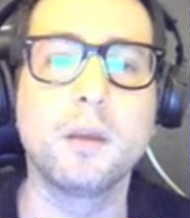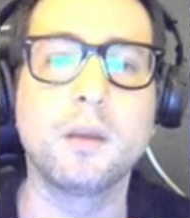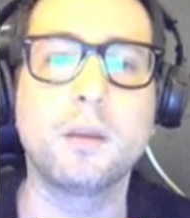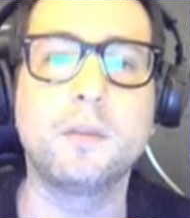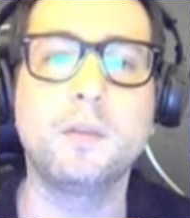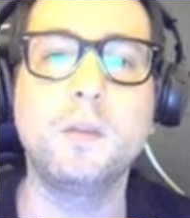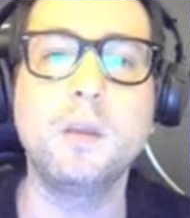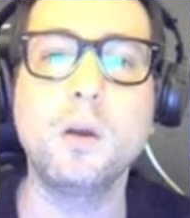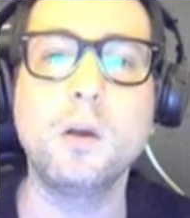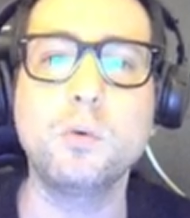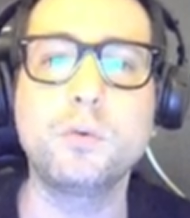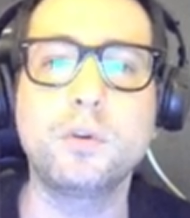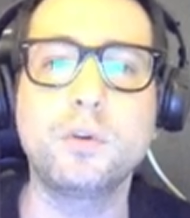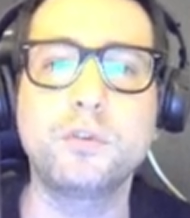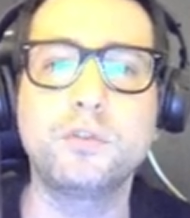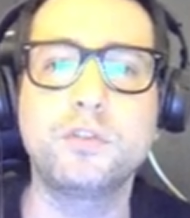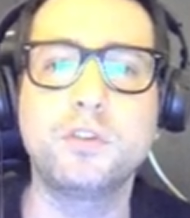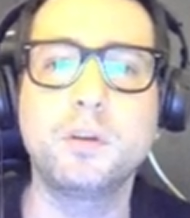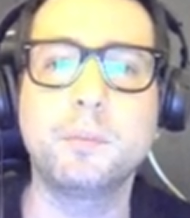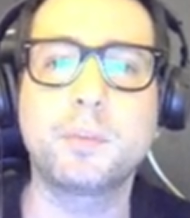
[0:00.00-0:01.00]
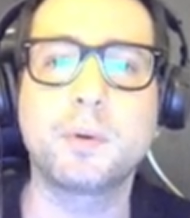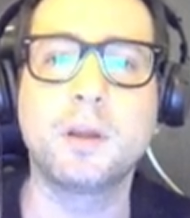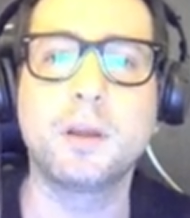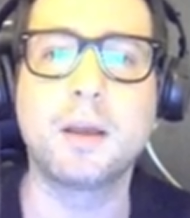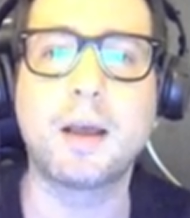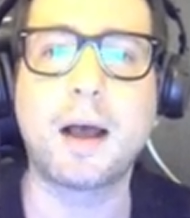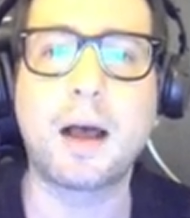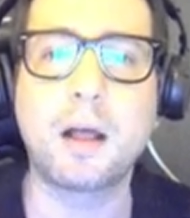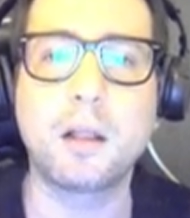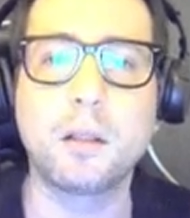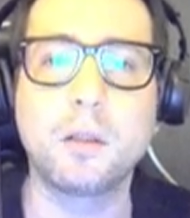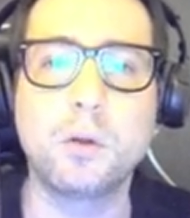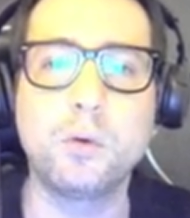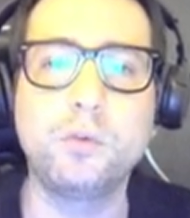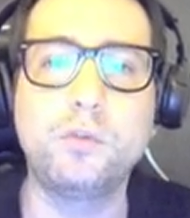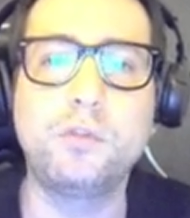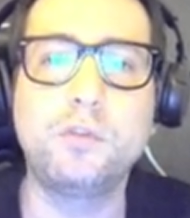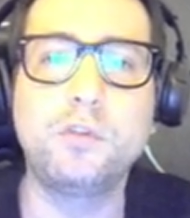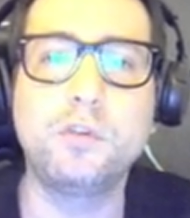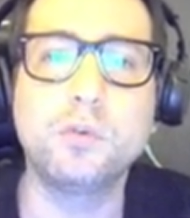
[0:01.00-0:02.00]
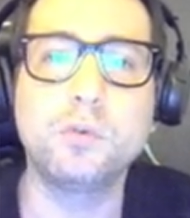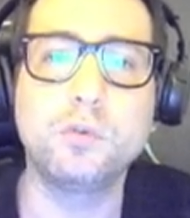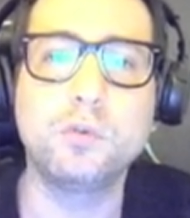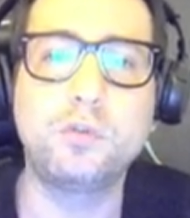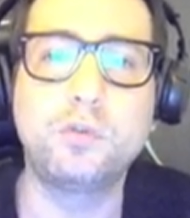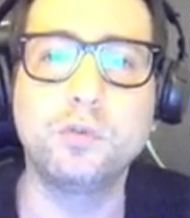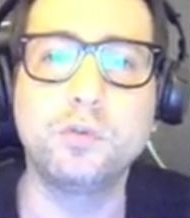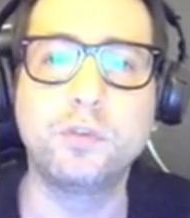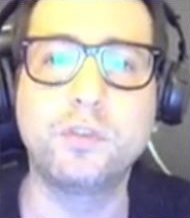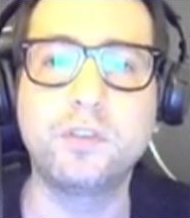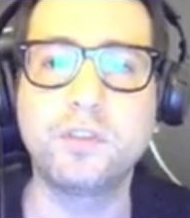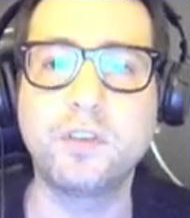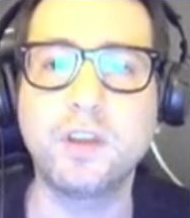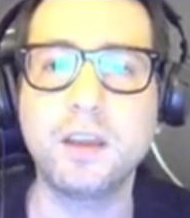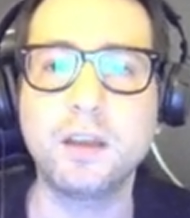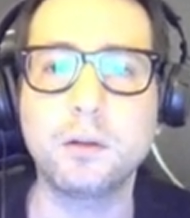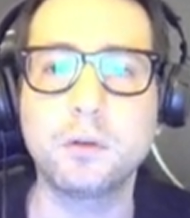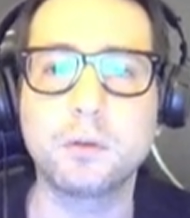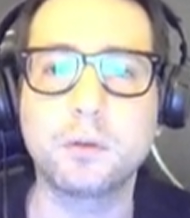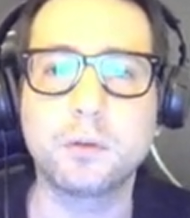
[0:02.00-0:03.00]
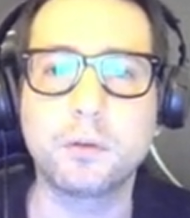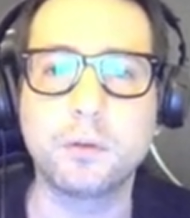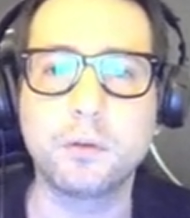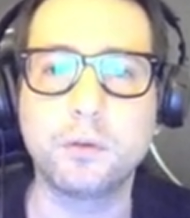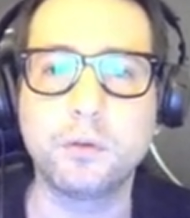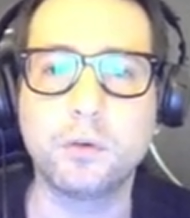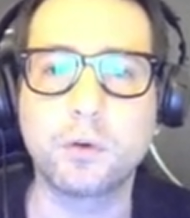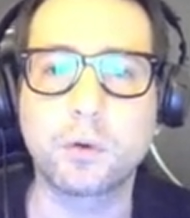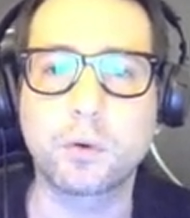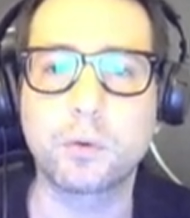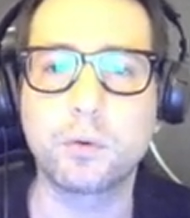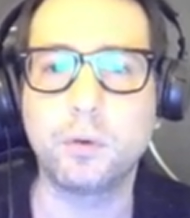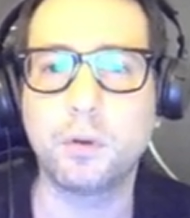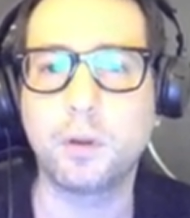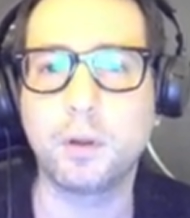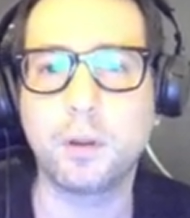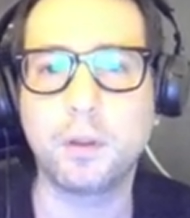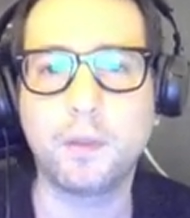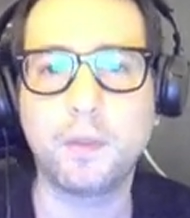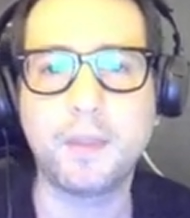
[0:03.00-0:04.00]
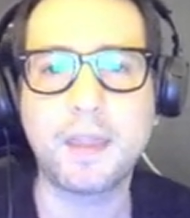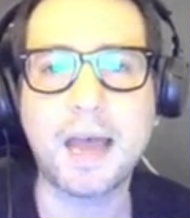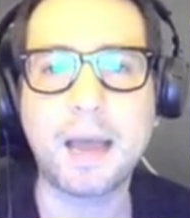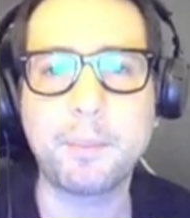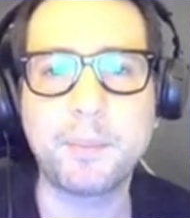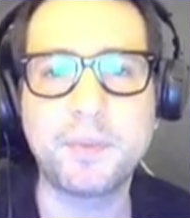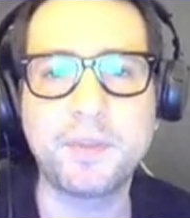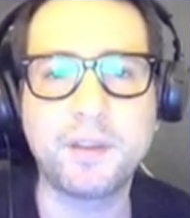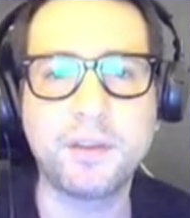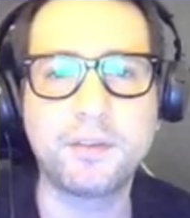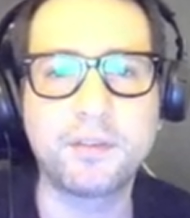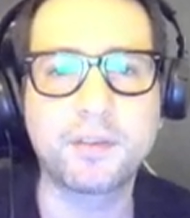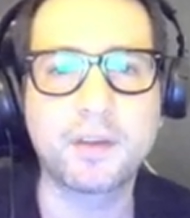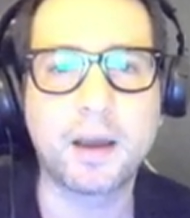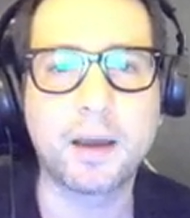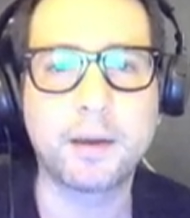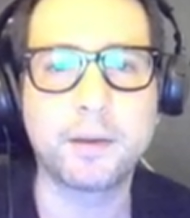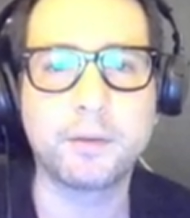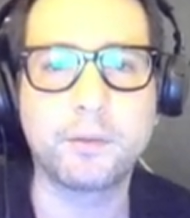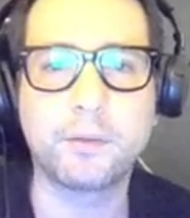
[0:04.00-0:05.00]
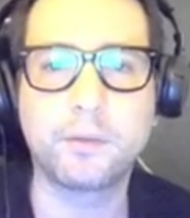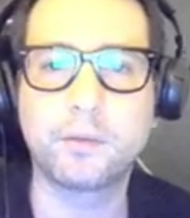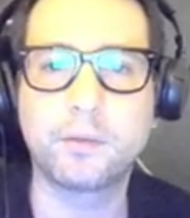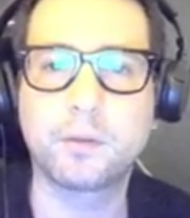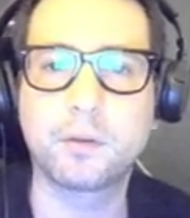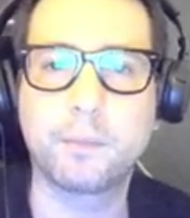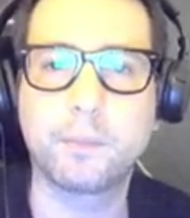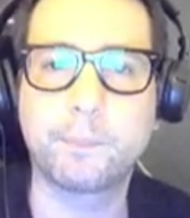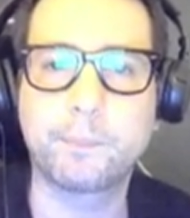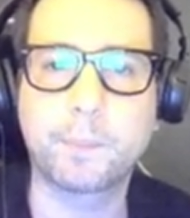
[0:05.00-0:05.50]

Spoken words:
The ownership allows you to sell your DApp designs.